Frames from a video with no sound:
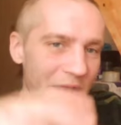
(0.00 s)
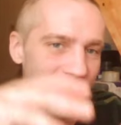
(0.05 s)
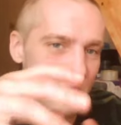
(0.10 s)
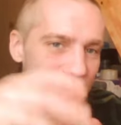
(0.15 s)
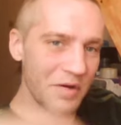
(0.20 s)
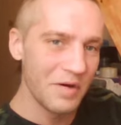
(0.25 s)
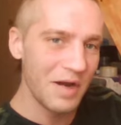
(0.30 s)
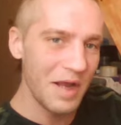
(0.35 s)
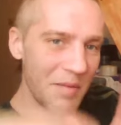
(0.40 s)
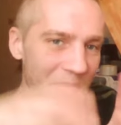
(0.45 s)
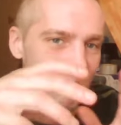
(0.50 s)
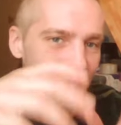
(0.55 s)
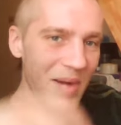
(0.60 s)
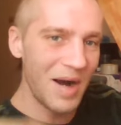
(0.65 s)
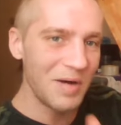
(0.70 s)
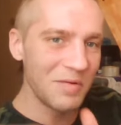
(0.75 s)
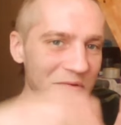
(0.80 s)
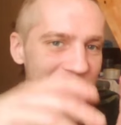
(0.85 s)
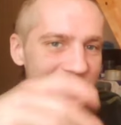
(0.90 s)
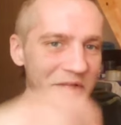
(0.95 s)
and you're like
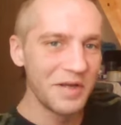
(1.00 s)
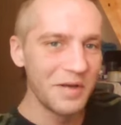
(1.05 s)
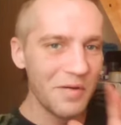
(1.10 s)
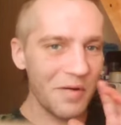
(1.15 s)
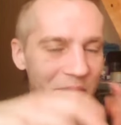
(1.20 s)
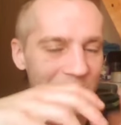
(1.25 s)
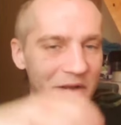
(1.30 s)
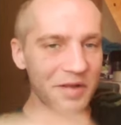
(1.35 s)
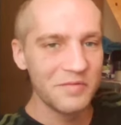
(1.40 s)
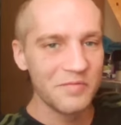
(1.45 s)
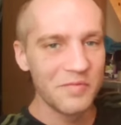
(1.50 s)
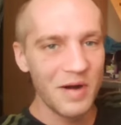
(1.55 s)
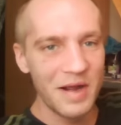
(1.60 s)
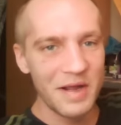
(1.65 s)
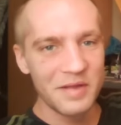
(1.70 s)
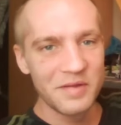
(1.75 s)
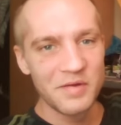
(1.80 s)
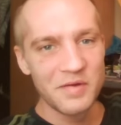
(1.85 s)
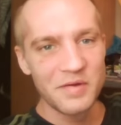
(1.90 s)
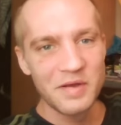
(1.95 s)
bouncing on it,
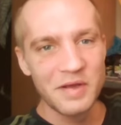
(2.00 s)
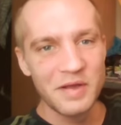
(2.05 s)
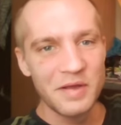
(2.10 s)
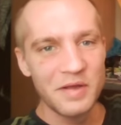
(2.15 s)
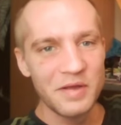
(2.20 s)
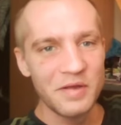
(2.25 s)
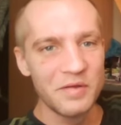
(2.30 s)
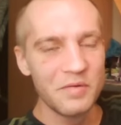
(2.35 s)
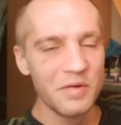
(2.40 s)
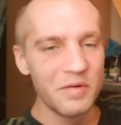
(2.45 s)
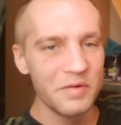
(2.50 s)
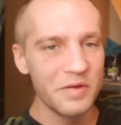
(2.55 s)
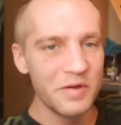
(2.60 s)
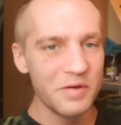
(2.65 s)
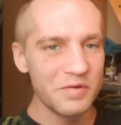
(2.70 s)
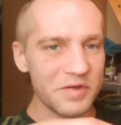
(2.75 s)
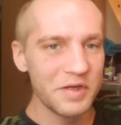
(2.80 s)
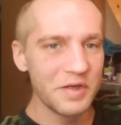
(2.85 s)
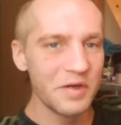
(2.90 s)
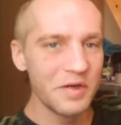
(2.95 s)
right? You're
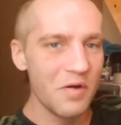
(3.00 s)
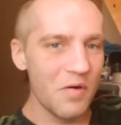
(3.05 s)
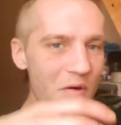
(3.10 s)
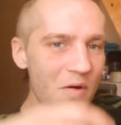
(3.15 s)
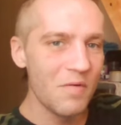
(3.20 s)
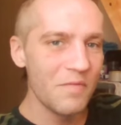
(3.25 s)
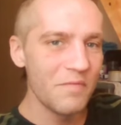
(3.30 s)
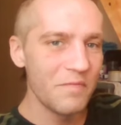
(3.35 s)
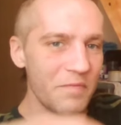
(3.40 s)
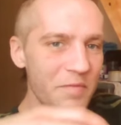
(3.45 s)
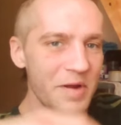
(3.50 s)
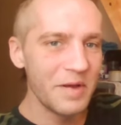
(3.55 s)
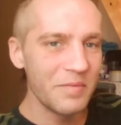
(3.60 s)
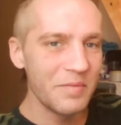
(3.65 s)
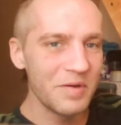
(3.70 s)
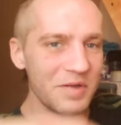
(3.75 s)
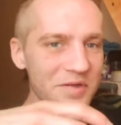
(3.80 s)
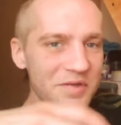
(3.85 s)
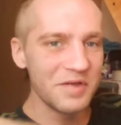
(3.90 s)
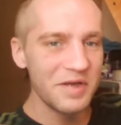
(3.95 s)
using your own
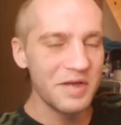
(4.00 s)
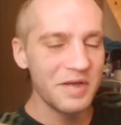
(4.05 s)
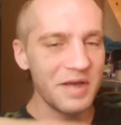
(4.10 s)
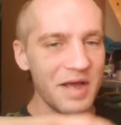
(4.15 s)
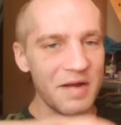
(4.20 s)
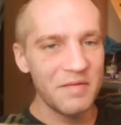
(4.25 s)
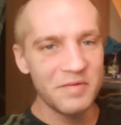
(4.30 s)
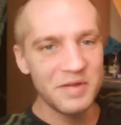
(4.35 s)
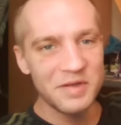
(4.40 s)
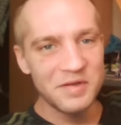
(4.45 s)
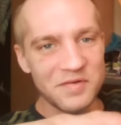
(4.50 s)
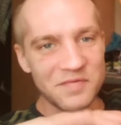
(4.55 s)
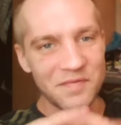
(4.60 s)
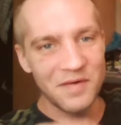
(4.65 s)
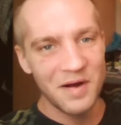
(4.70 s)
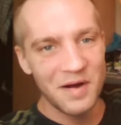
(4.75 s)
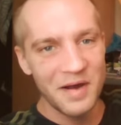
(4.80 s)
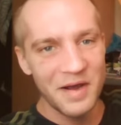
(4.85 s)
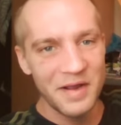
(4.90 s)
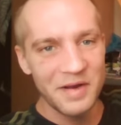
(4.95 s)
frequency, everything's
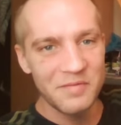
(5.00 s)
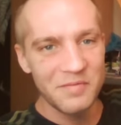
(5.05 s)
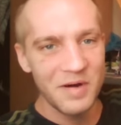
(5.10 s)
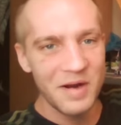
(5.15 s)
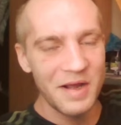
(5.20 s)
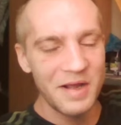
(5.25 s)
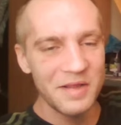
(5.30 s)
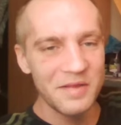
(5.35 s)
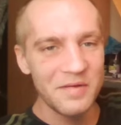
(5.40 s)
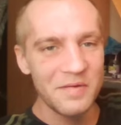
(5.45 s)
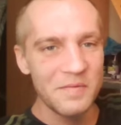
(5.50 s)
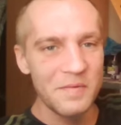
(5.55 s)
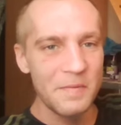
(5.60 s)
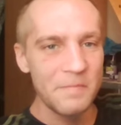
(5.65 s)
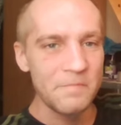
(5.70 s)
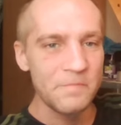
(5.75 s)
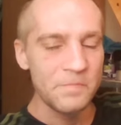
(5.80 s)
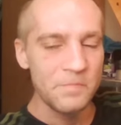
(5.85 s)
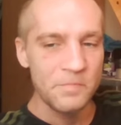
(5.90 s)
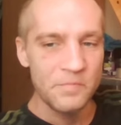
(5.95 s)
fine, right?
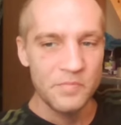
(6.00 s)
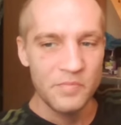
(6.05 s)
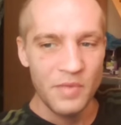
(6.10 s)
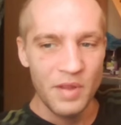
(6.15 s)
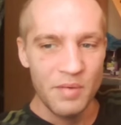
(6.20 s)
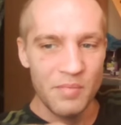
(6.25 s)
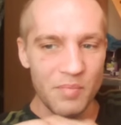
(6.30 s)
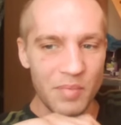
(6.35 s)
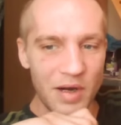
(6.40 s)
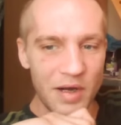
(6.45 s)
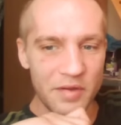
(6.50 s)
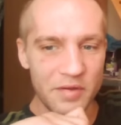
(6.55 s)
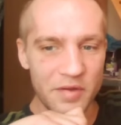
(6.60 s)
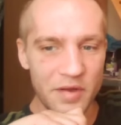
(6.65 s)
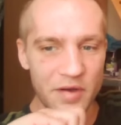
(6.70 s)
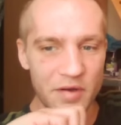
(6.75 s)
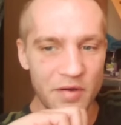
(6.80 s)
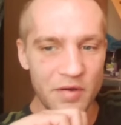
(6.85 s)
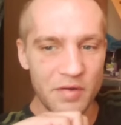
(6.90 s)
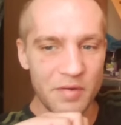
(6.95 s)
But
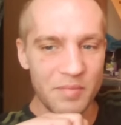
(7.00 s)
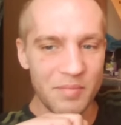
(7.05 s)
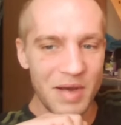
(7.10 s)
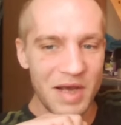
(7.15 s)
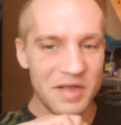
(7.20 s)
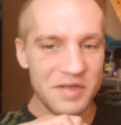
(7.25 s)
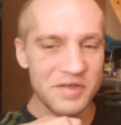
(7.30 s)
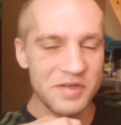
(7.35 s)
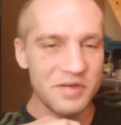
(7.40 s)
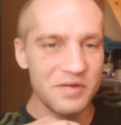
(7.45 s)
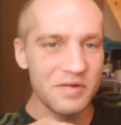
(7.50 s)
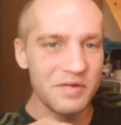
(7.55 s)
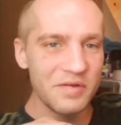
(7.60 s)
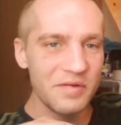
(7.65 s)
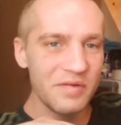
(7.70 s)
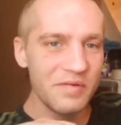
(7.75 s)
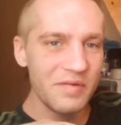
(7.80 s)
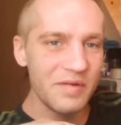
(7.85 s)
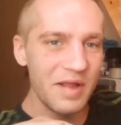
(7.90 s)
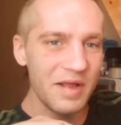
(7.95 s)

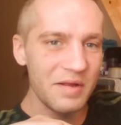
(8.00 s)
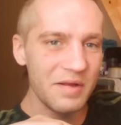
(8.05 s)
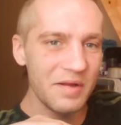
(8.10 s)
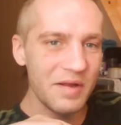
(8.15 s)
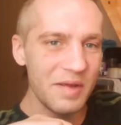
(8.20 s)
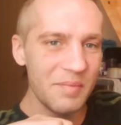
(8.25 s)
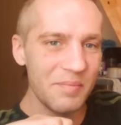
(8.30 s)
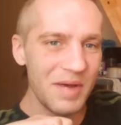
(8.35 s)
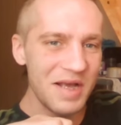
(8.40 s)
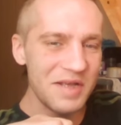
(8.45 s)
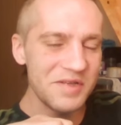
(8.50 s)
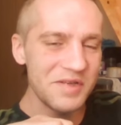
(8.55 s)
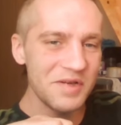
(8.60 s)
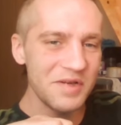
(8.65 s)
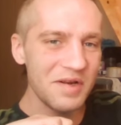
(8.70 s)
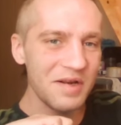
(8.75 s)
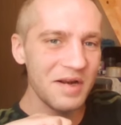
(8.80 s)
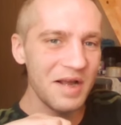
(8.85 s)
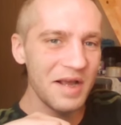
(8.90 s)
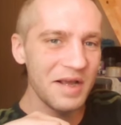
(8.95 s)
imagine
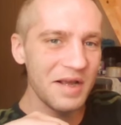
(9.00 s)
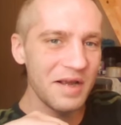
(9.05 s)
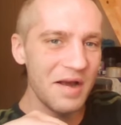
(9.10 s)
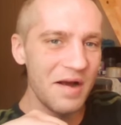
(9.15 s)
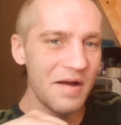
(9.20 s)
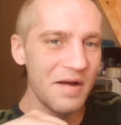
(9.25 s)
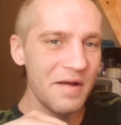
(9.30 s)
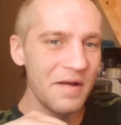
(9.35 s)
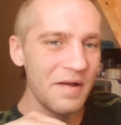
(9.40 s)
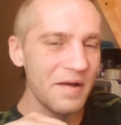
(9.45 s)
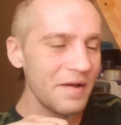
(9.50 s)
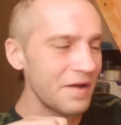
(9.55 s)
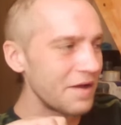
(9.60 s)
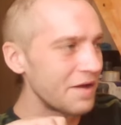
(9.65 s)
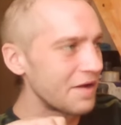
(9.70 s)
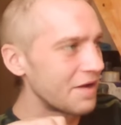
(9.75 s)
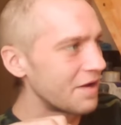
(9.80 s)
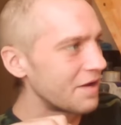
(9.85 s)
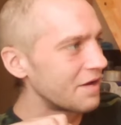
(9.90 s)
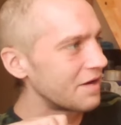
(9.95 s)
a
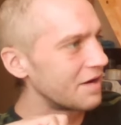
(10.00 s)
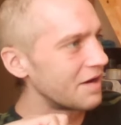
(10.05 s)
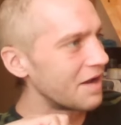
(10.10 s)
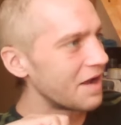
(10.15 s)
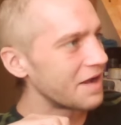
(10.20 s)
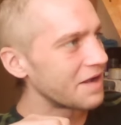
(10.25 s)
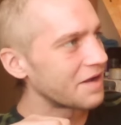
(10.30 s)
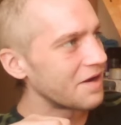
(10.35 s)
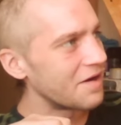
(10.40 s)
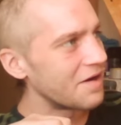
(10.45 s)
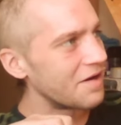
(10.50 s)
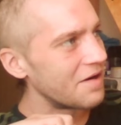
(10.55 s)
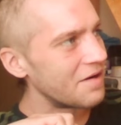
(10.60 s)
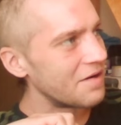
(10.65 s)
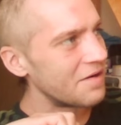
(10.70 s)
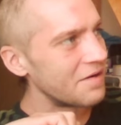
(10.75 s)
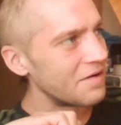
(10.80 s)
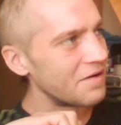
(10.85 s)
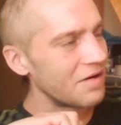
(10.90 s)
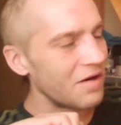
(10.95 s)
like a
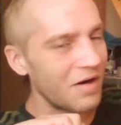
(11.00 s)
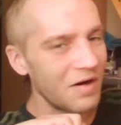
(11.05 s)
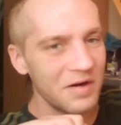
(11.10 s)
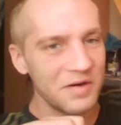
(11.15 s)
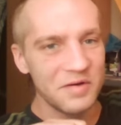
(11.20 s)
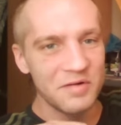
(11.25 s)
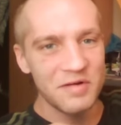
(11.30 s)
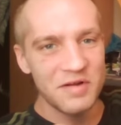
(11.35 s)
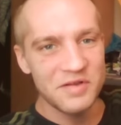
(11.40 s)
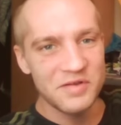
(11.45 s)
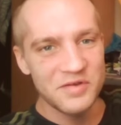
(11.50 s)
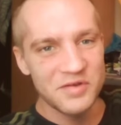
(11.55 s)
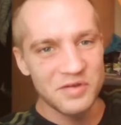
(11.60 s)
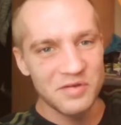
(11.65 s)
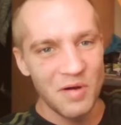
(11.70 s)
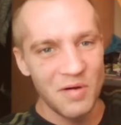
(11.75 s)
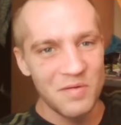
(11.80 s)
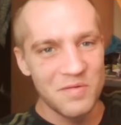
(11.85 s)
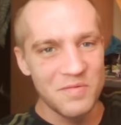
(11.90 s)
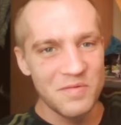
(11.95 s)
100
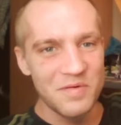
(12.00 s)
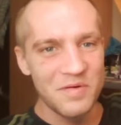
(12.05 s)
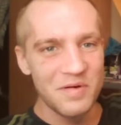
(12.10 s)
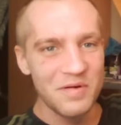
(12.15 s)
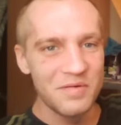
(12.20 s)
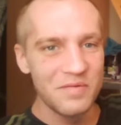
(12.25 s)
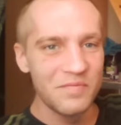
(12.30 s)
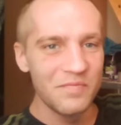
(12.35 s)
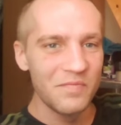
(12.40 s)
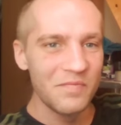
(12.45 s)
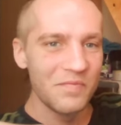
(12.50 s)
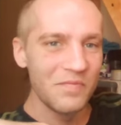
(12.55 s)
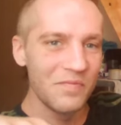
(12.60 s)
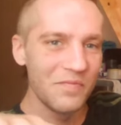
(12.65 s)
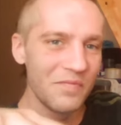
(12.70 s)
stone